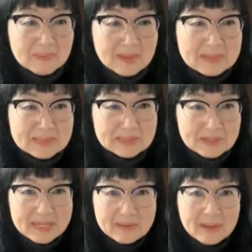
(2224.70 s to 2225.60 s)
That's
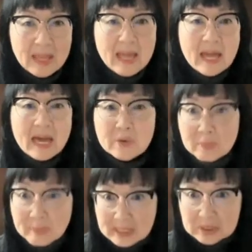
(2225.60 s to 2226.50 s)
great. And a
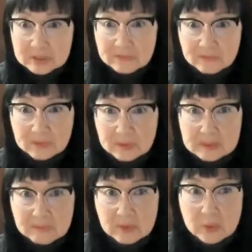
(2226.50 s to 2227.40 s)
reminder for
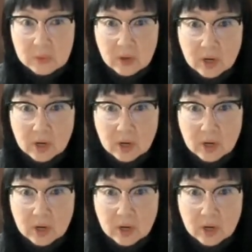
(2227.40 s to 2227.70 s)
those of you who